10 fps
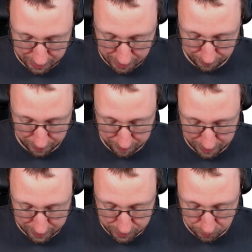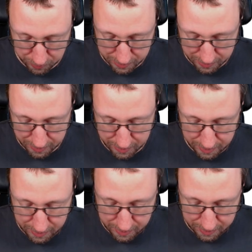alpha minus 1,
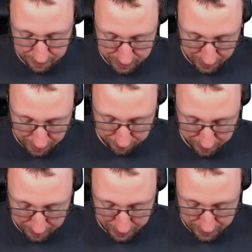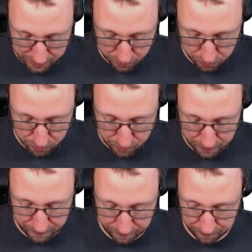alpha minus 2,
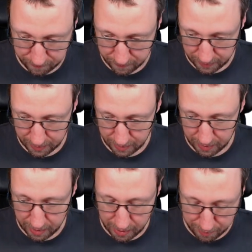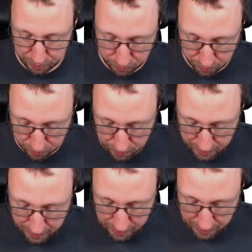up to
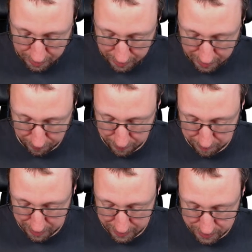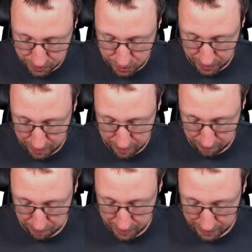alpha minus j
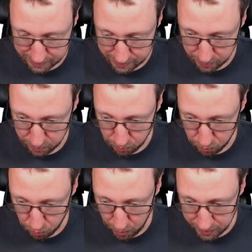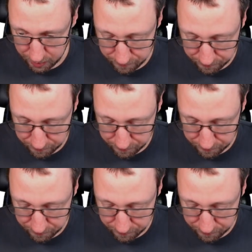plus 1,